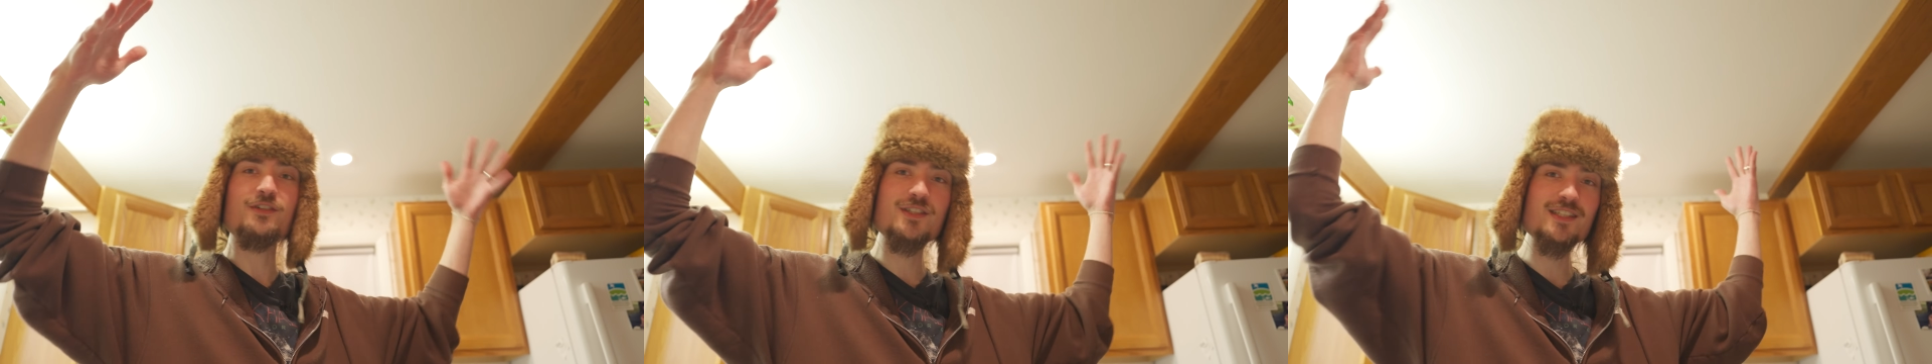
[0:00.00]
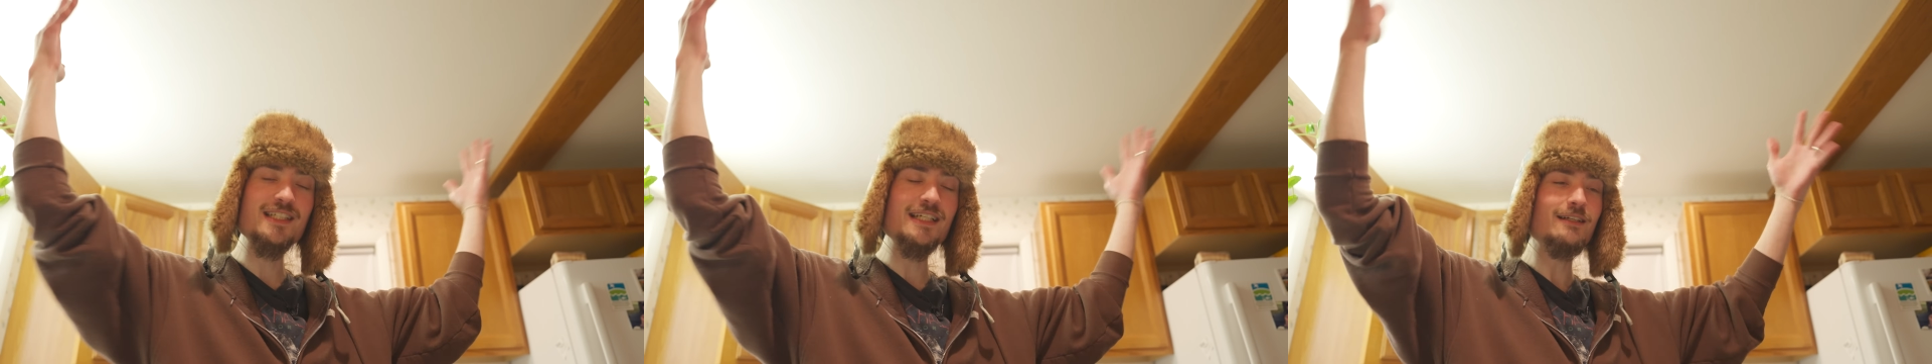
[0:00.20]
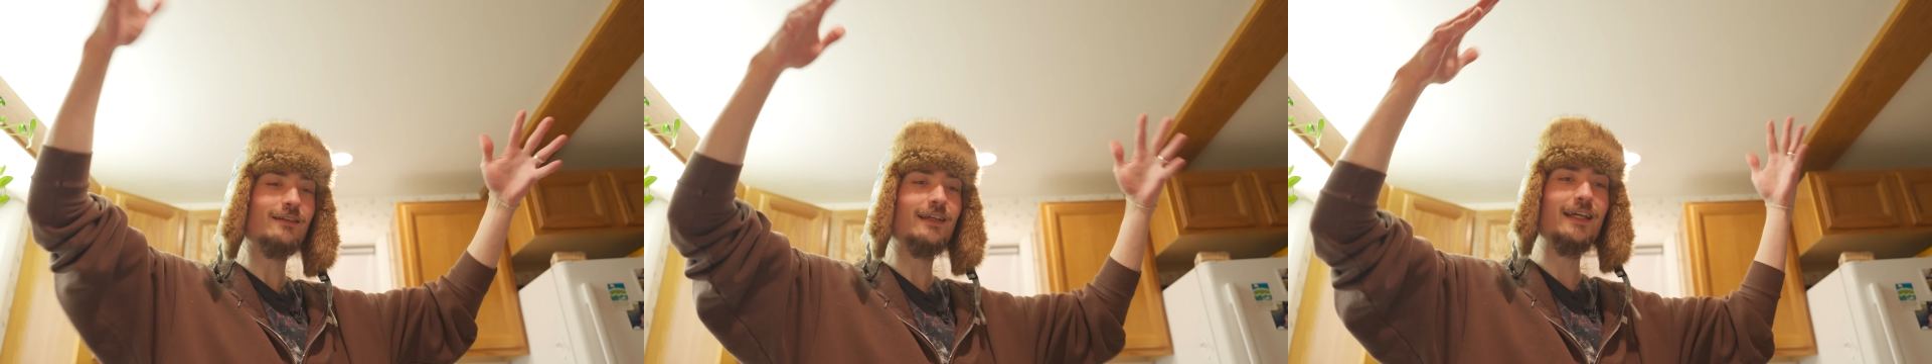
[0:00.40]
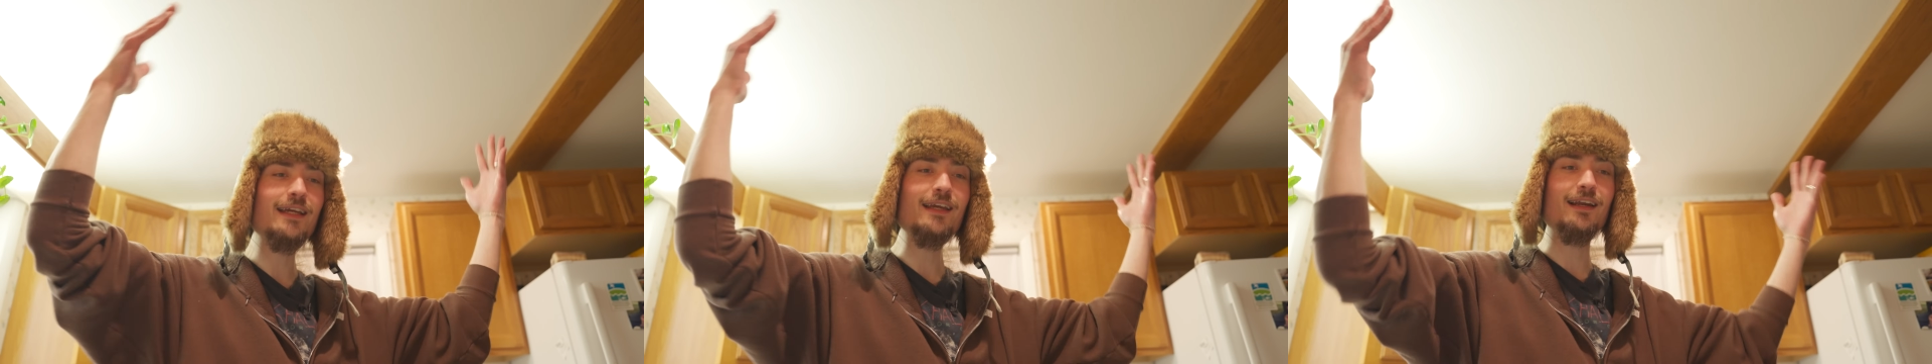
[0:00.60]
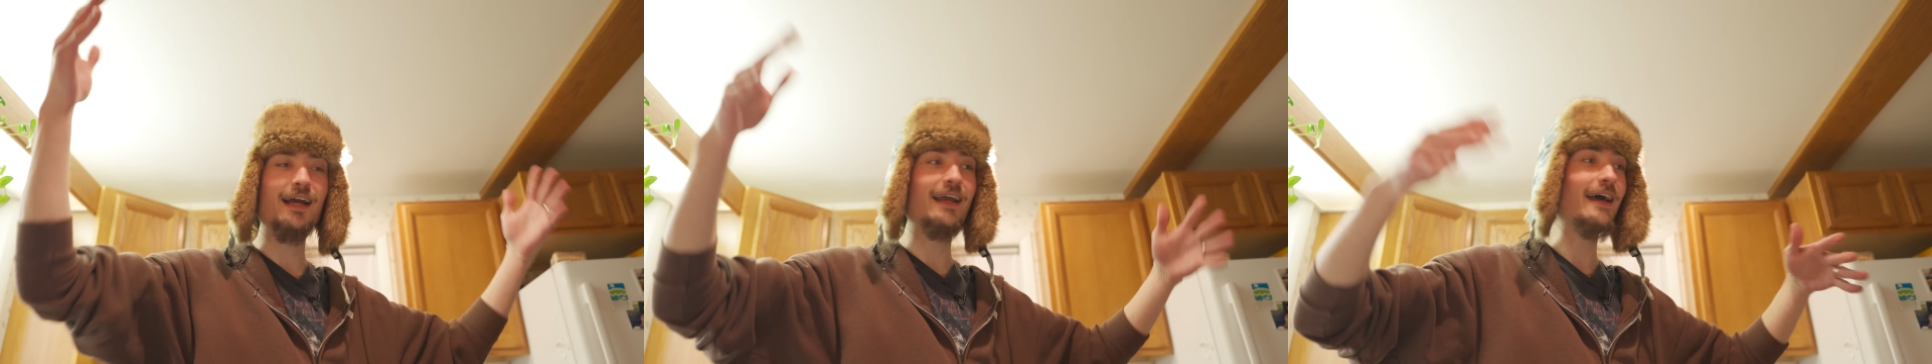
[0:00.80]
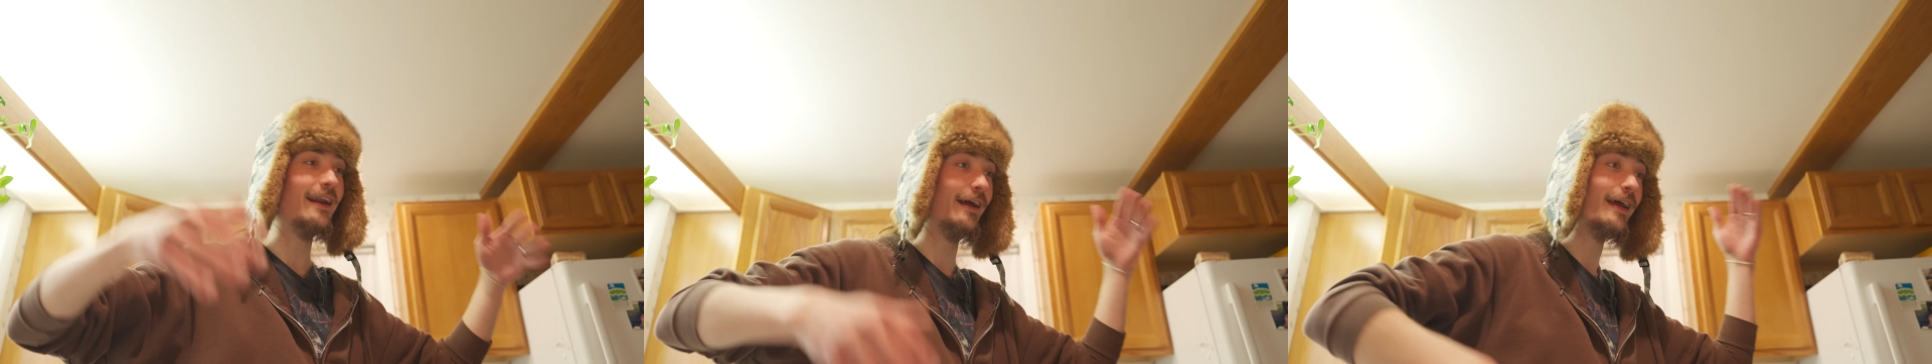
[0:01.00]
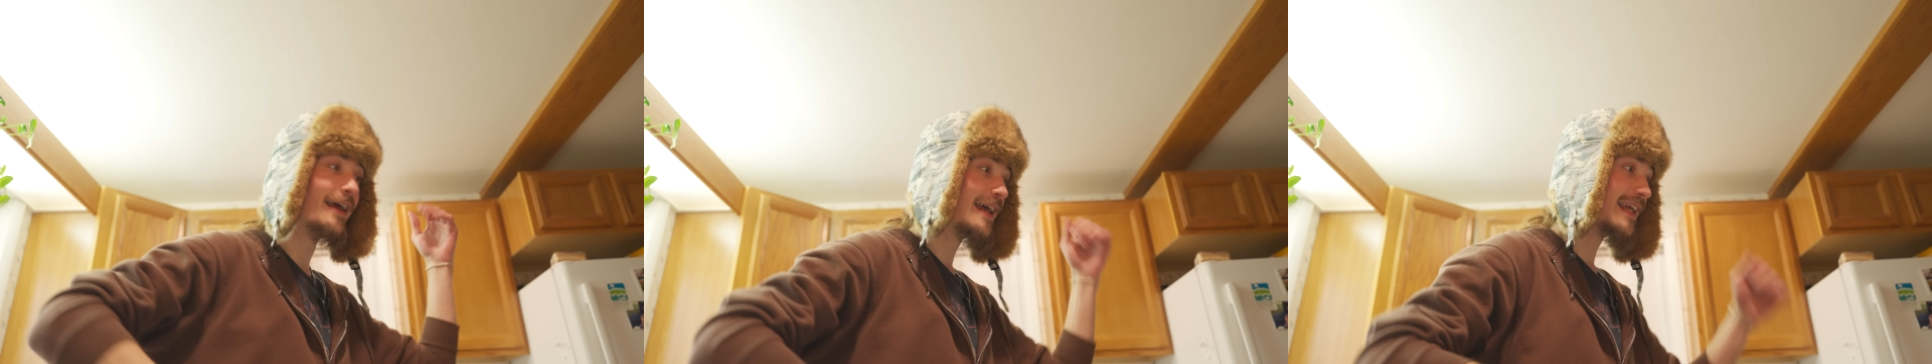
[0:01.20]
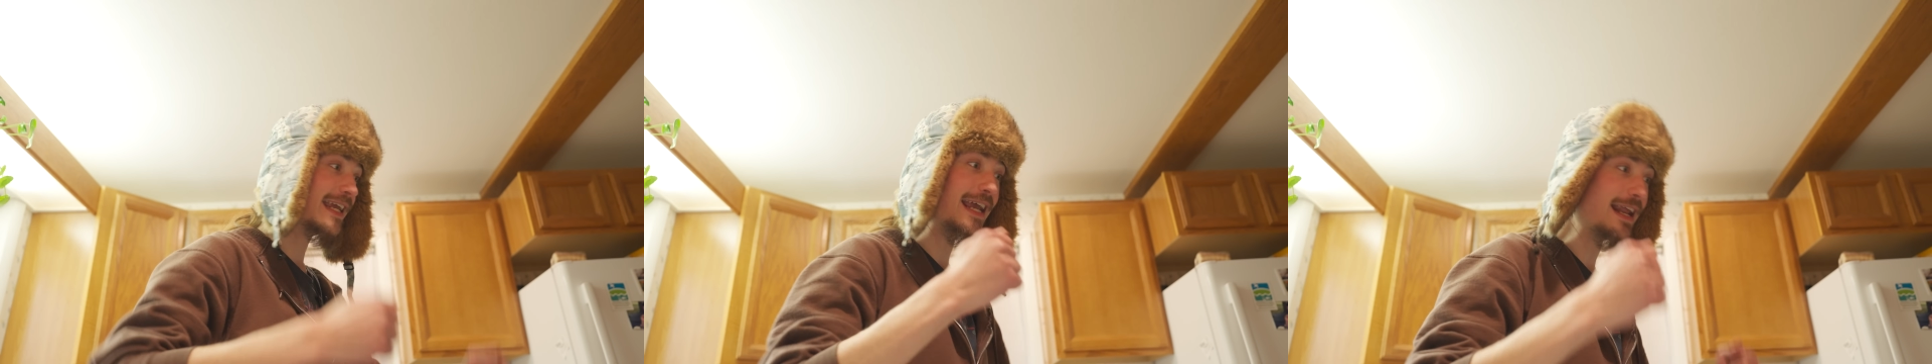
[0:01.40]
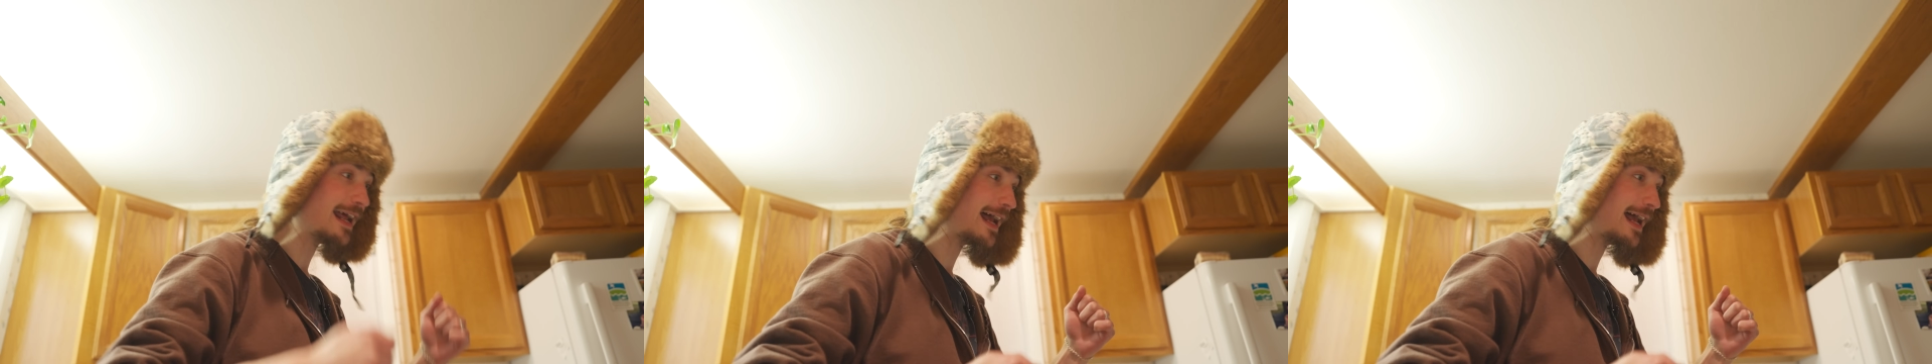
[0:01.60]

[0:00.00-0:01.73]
ceiling, and I gotta get